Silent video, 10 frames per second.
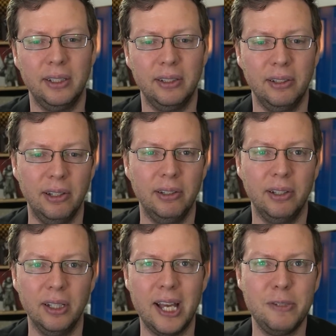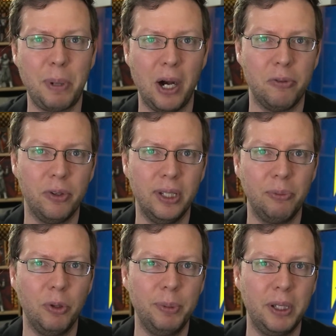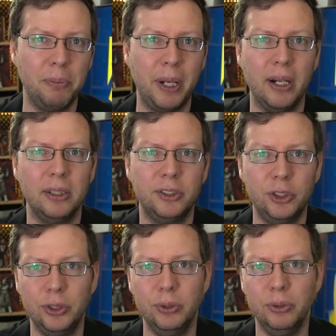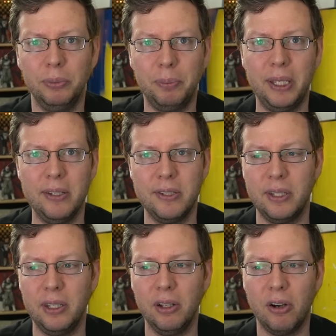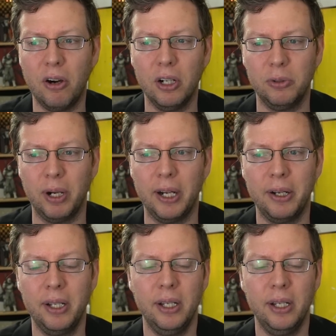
the, the less powerful they will be compared to PC hardware.